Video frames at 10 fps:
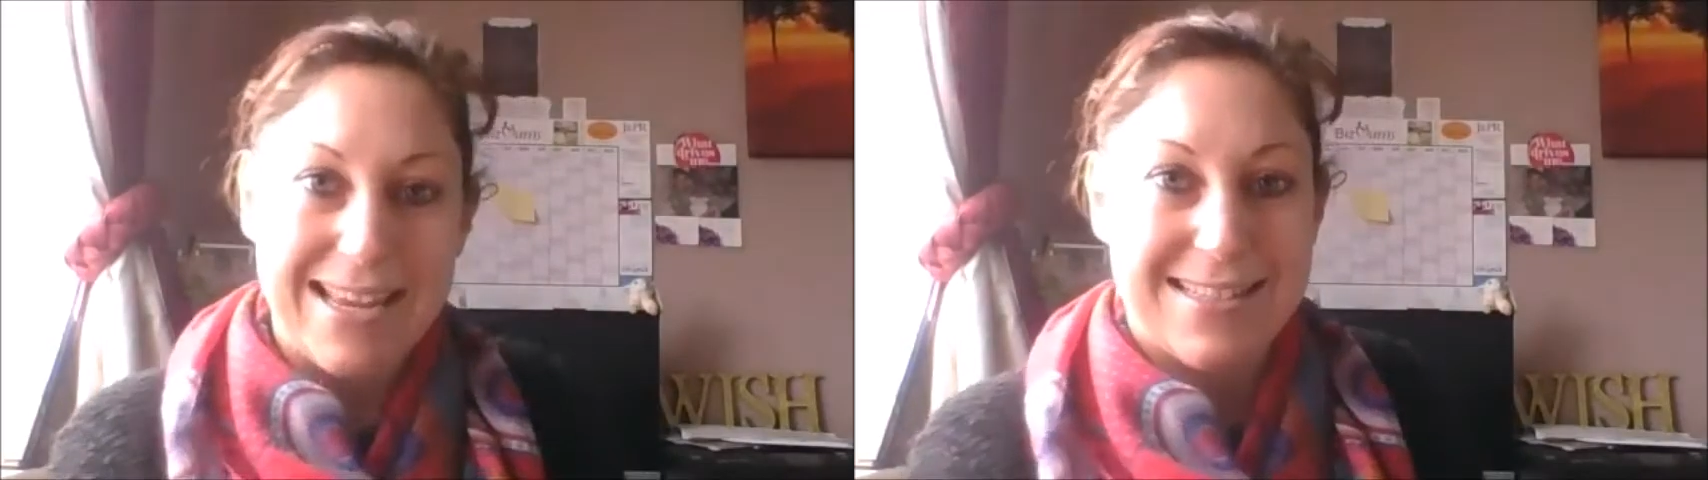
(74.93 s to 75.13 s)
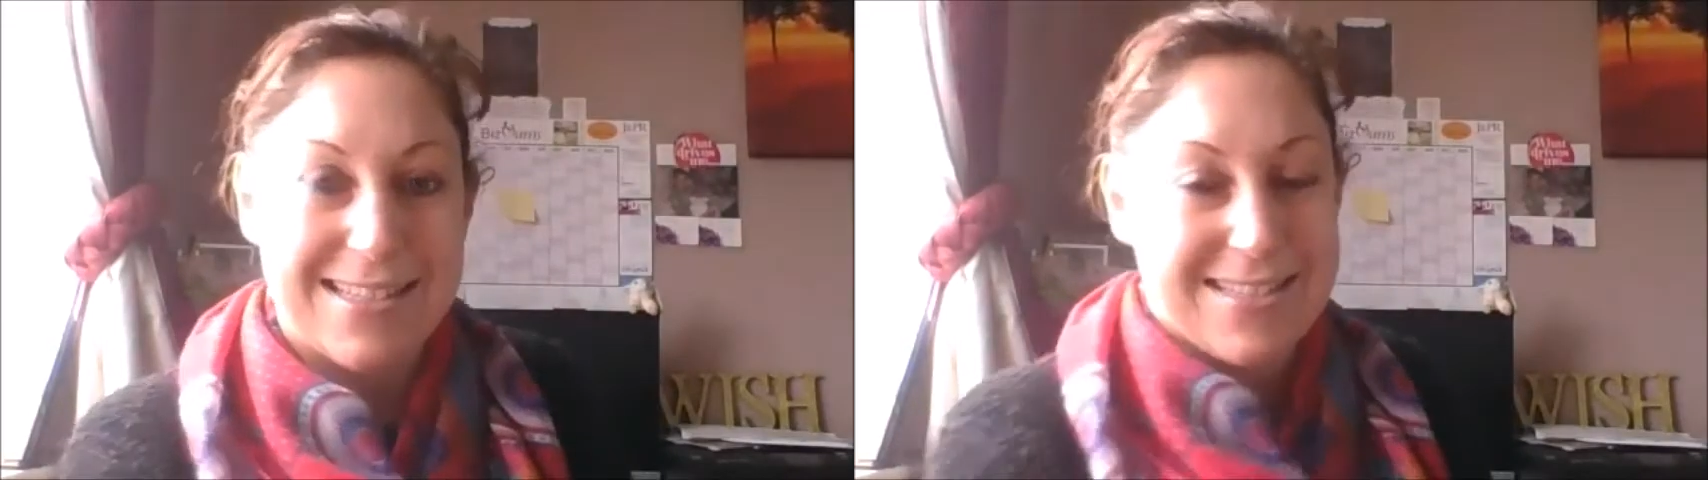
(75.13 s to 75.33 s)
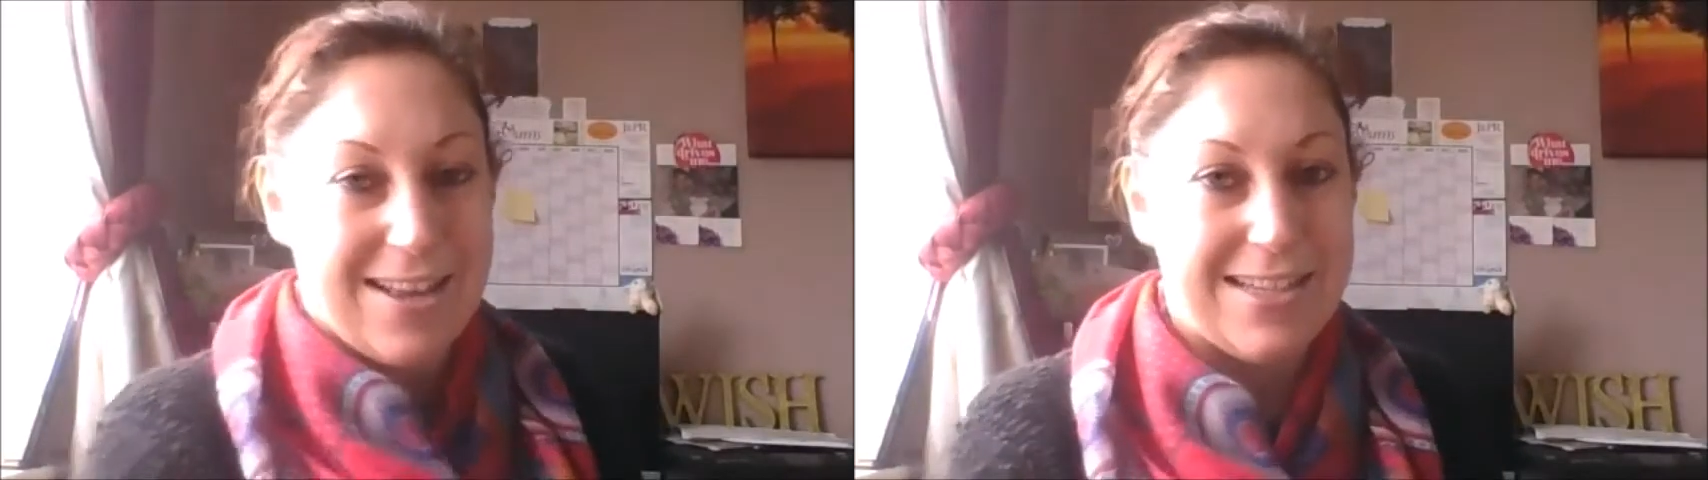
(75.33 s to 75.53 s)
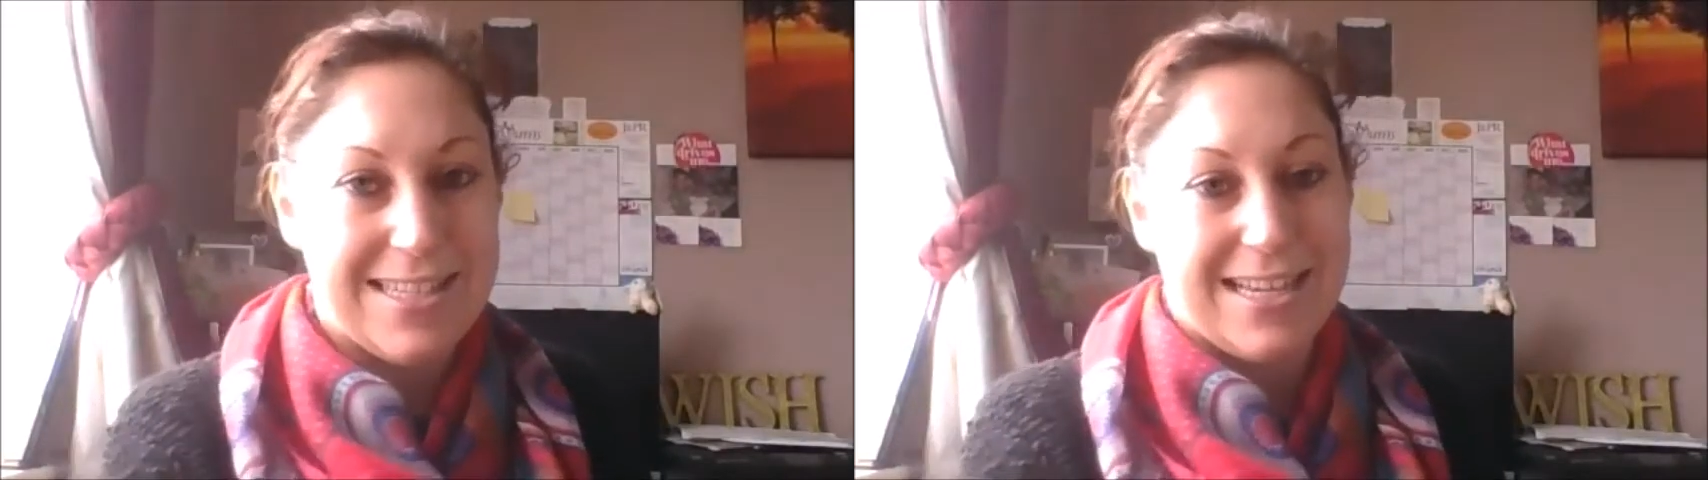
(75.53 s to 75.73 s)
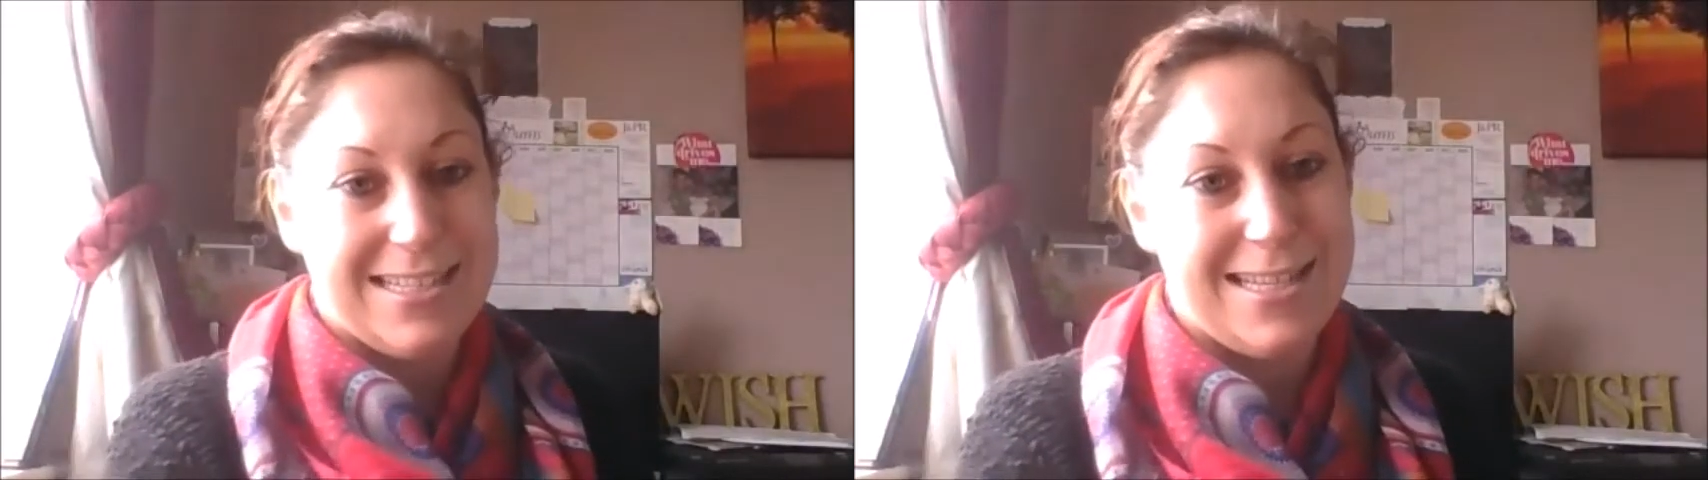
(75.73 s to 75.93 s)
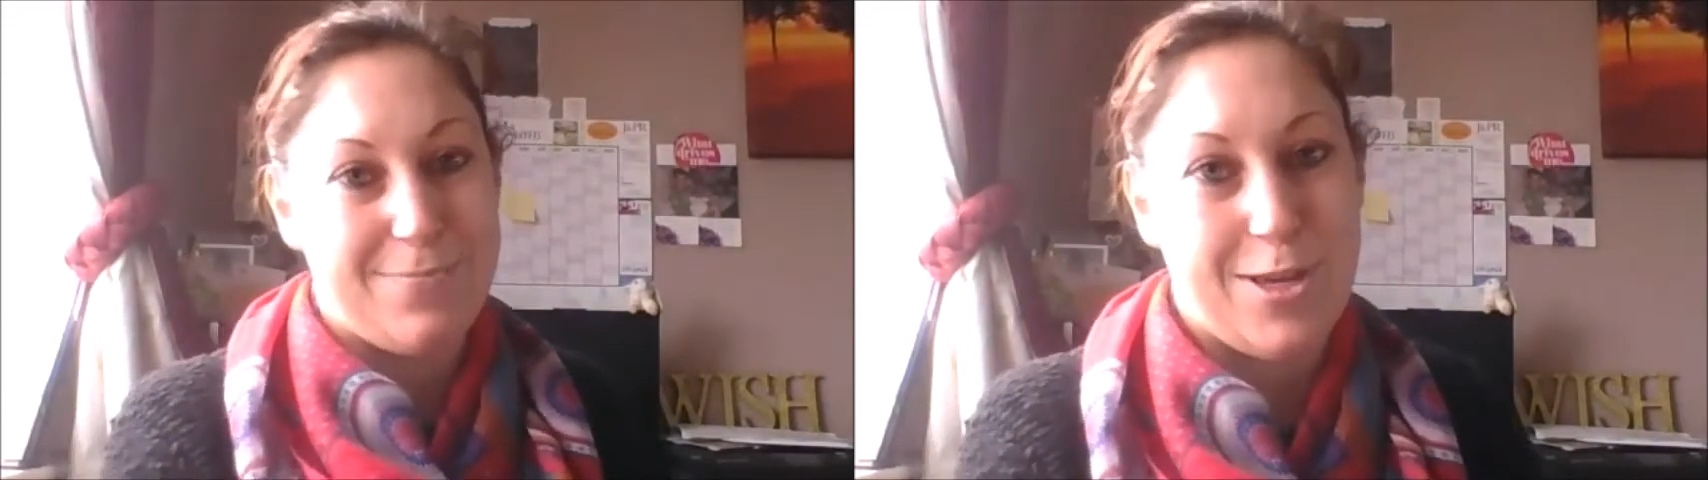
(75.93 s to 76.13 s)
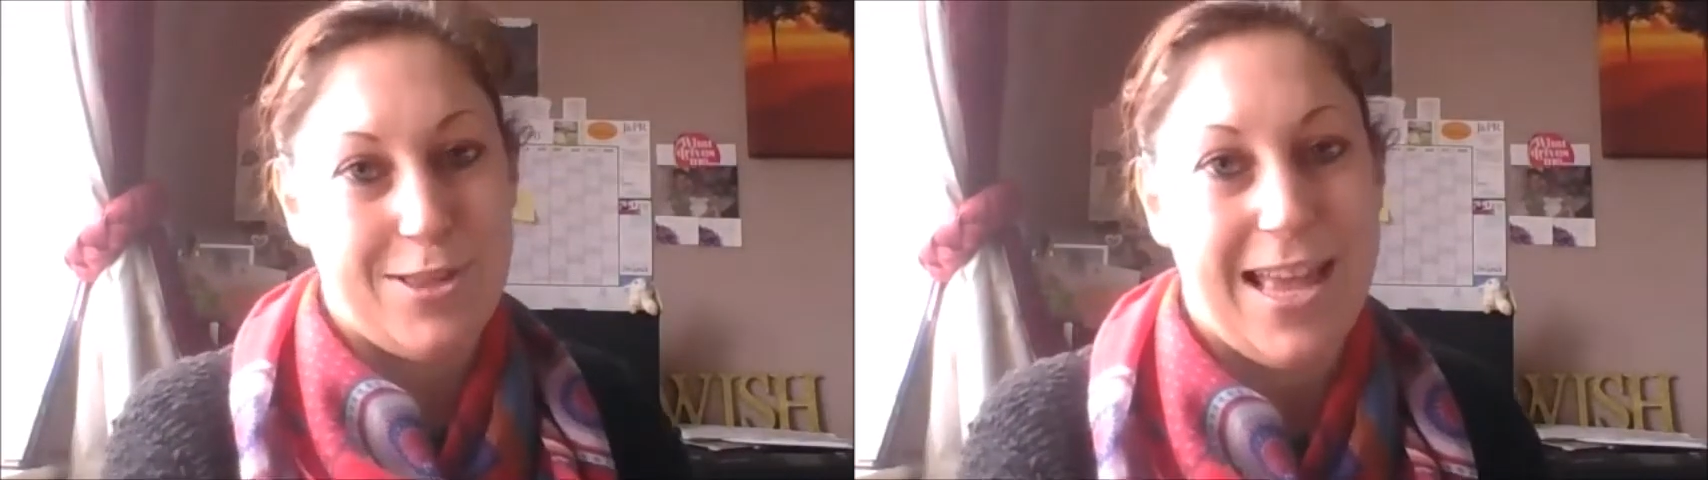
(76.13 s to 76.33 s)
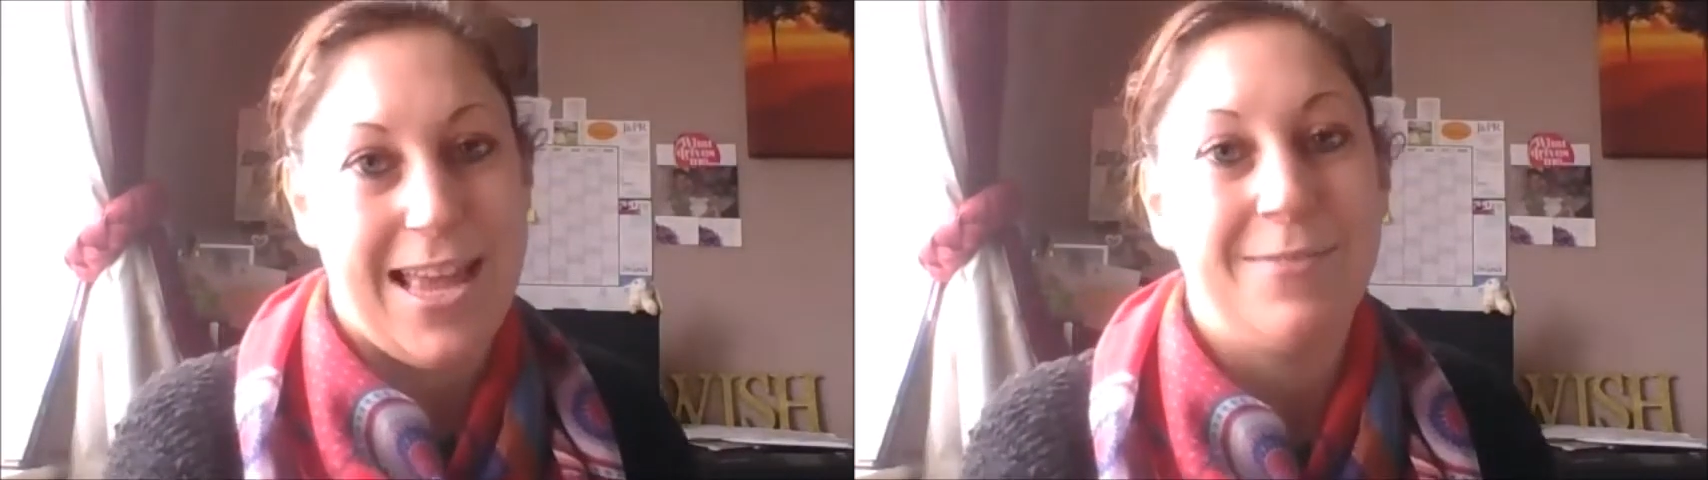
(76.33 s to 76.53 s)
It's exciting. It's my
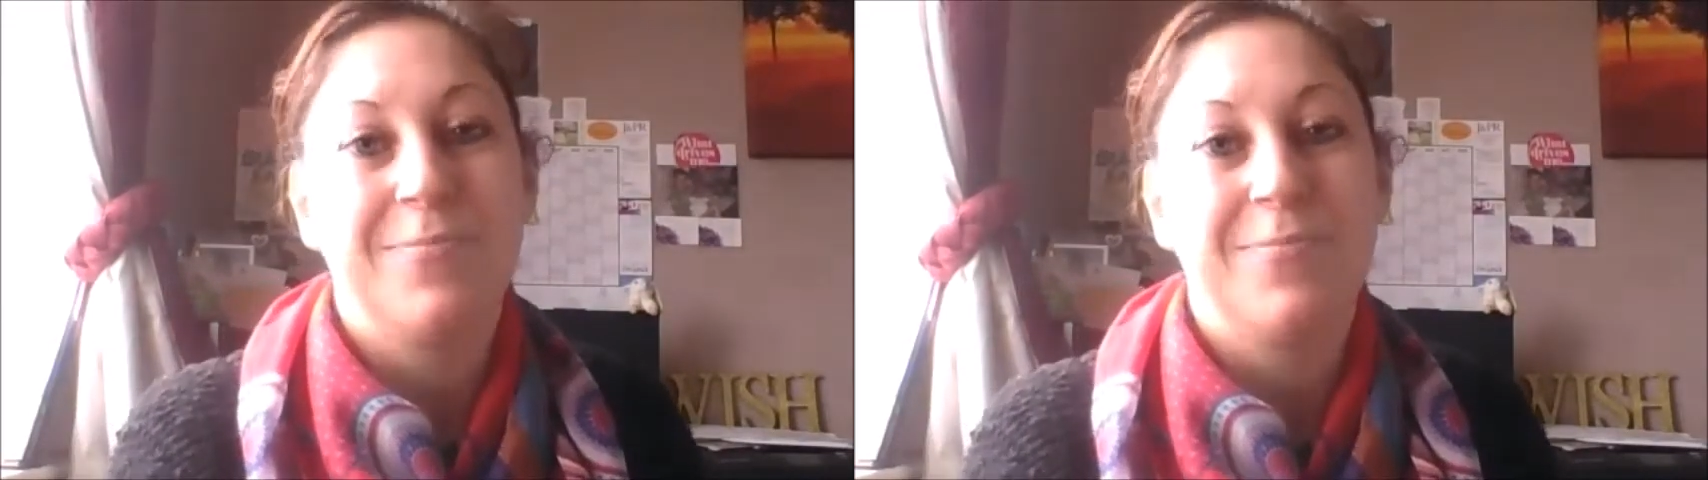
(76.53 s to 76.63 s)
birthday.